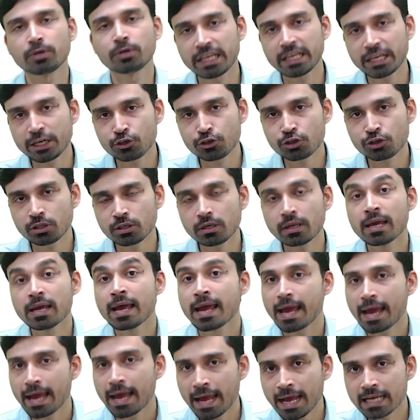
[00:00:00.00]
protection,
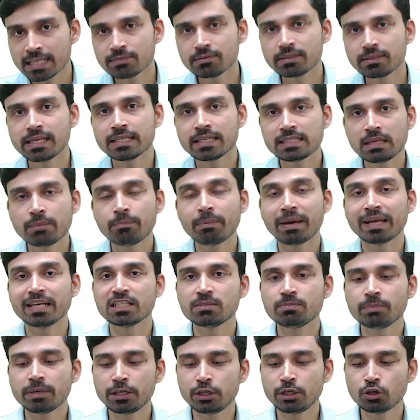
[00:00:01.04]
as well as the
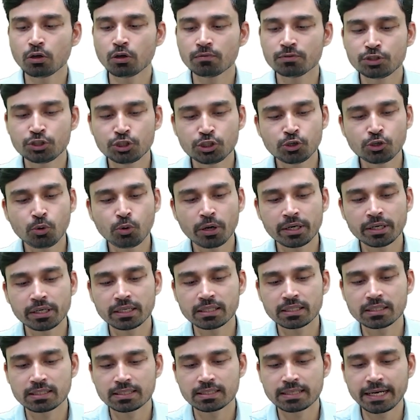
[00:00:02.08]
management of
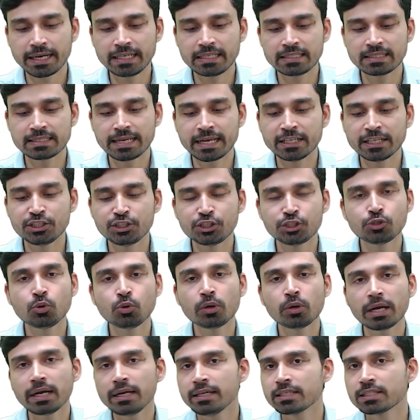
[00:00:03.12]
GeoHeritage Sites and
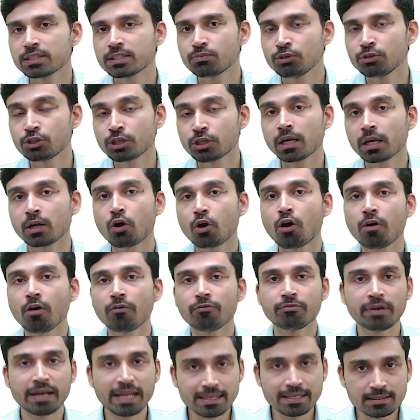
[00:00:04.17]
Geo Relics, which are of
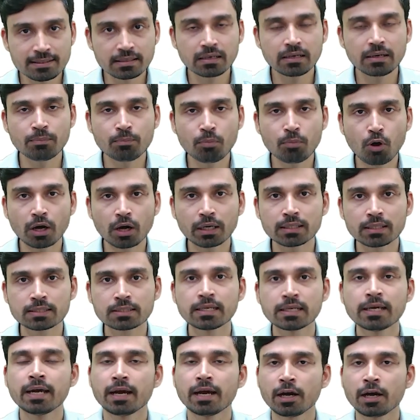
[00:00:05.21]
national
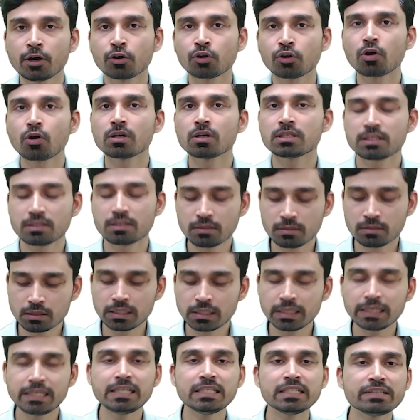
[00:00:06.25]
importance across
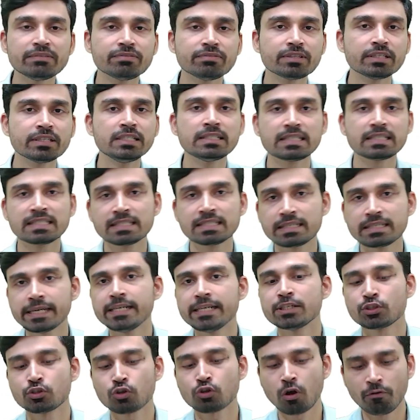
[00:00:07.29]
13 different
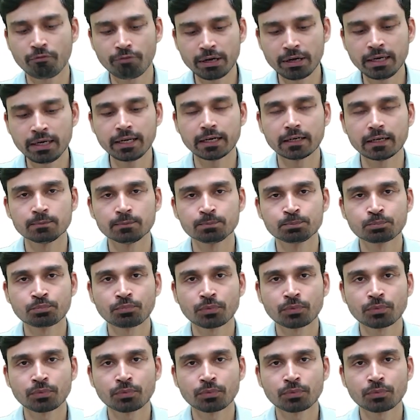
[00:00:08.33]
states of India.